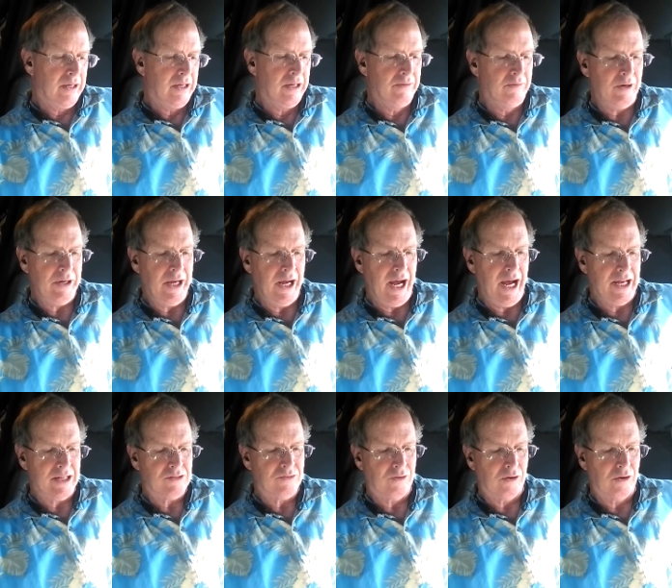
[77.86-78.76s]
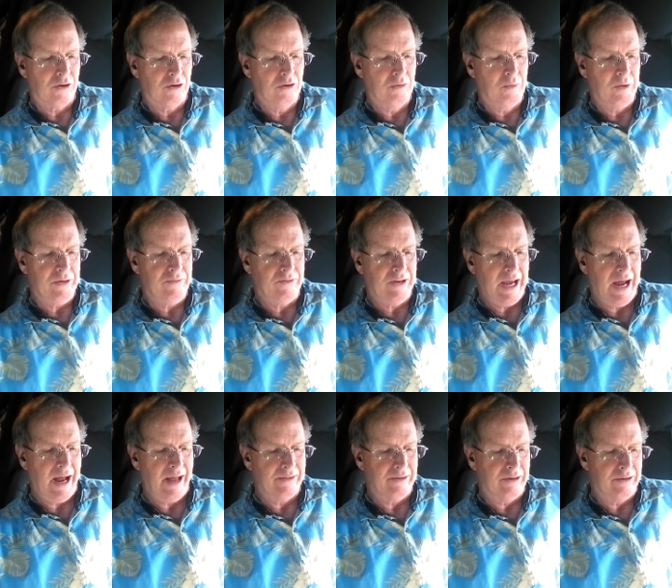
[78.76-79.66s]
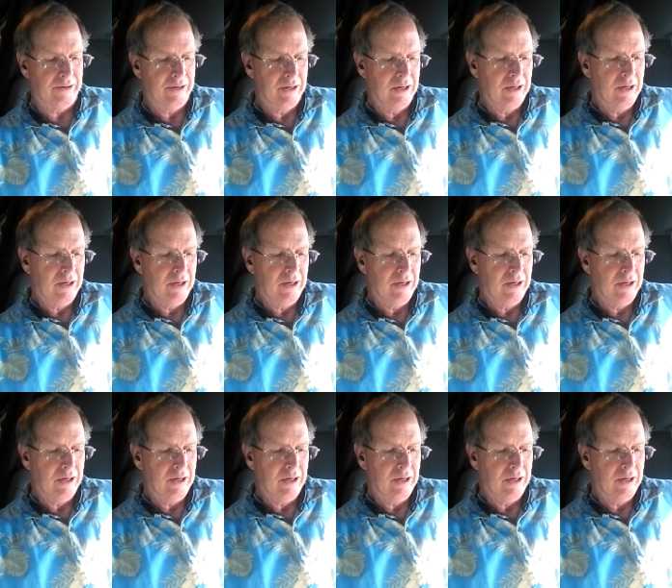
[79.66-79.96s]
If we ask for whom we've gathered,